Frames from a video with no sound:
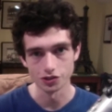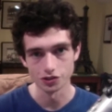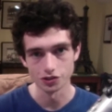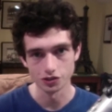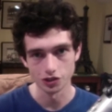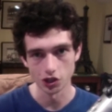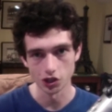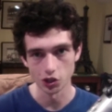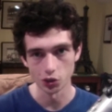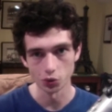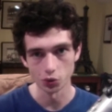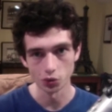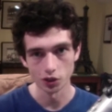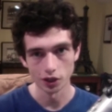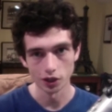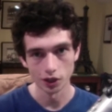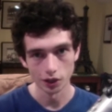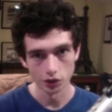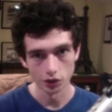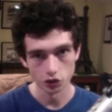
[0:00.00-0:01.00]
So
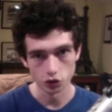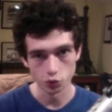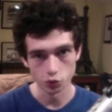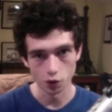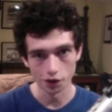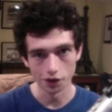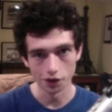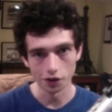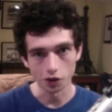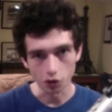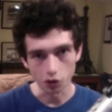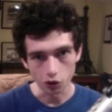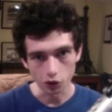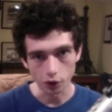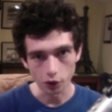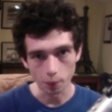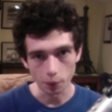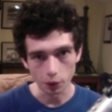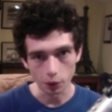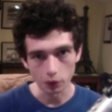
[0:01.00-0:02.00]
just wanted to
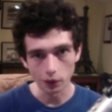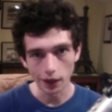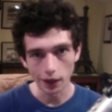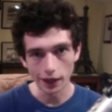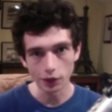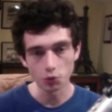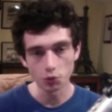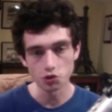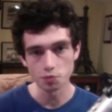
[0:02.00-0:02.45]
clear up the language